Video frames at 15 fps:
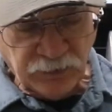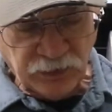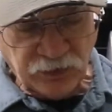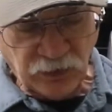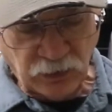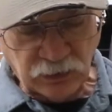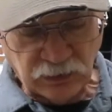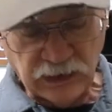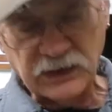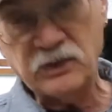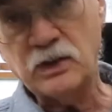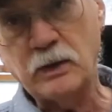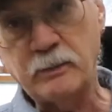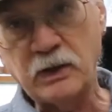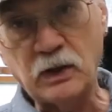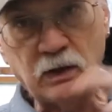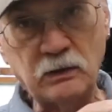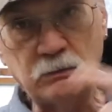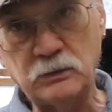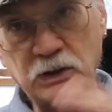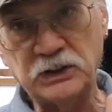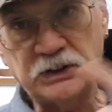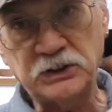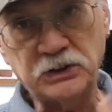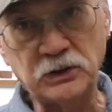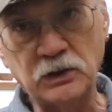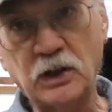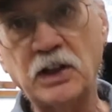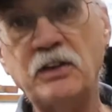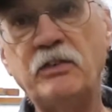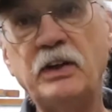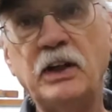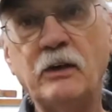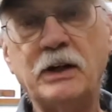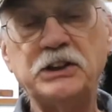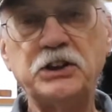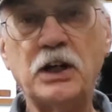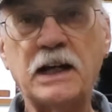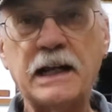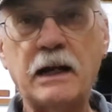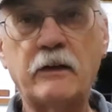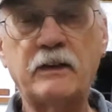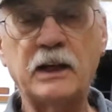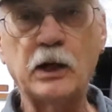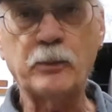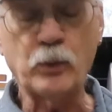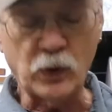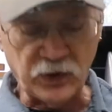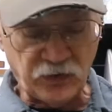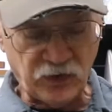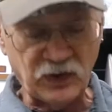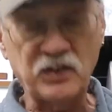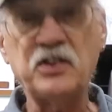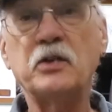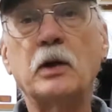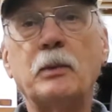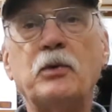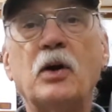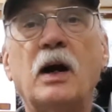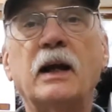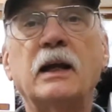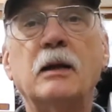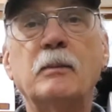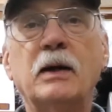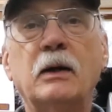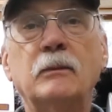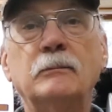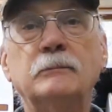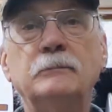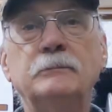So let's look at the video I shot out at the airport so you can see what I'm talking about.